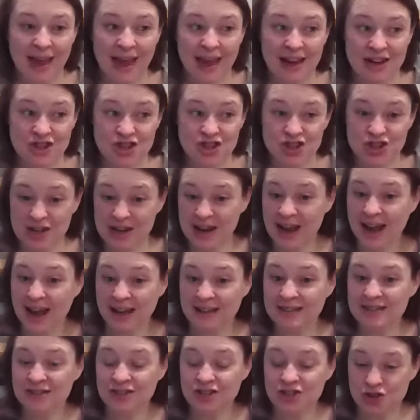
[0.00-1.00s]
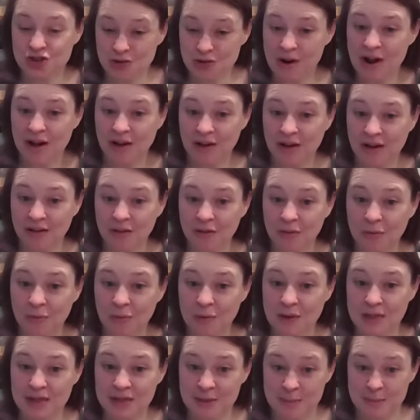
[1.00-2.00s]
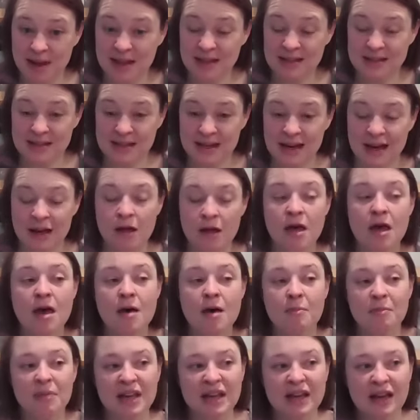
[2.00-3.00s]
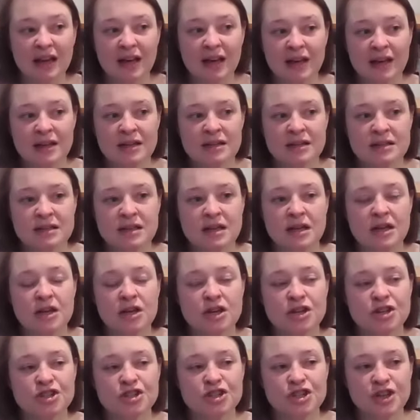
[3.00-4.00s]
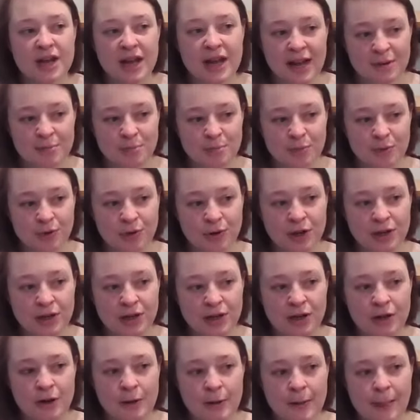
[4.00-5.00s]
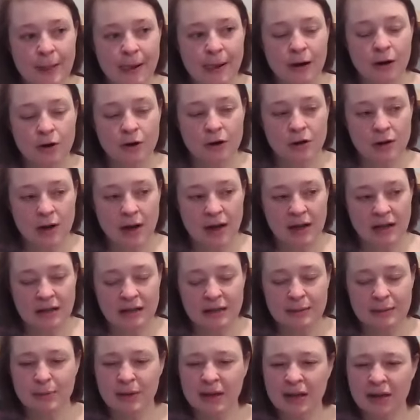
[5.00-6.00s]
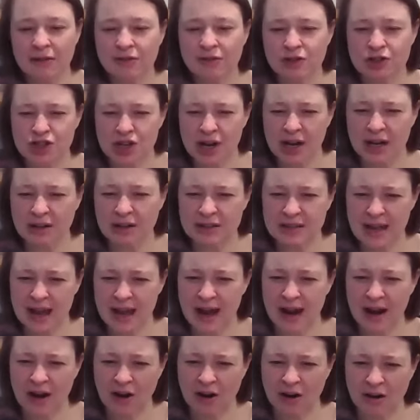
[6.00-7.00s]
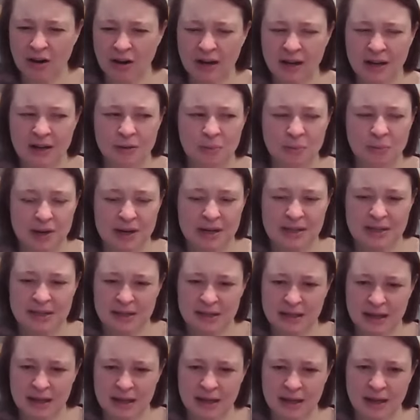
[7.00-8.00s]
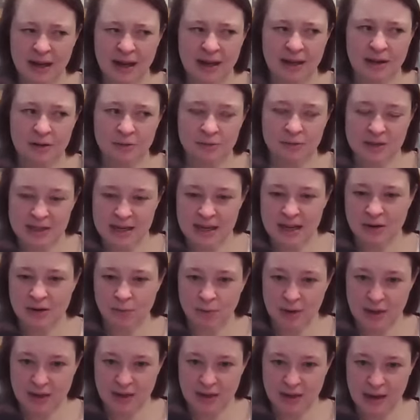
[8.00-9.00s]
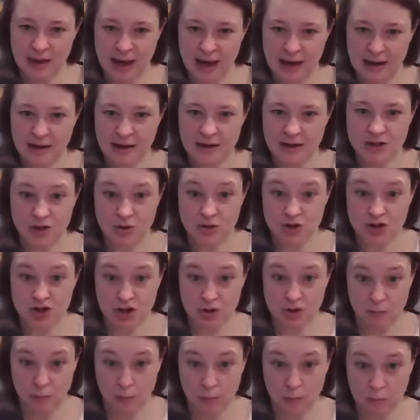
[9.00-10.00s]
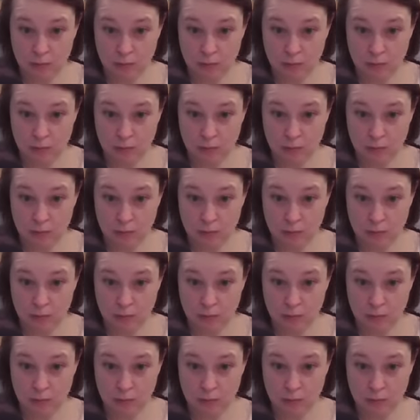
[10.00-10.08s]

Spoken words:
and she has the trunk with the mace in it because she had put a clipping of her child's hair in a bracelet and it was in with that. And so she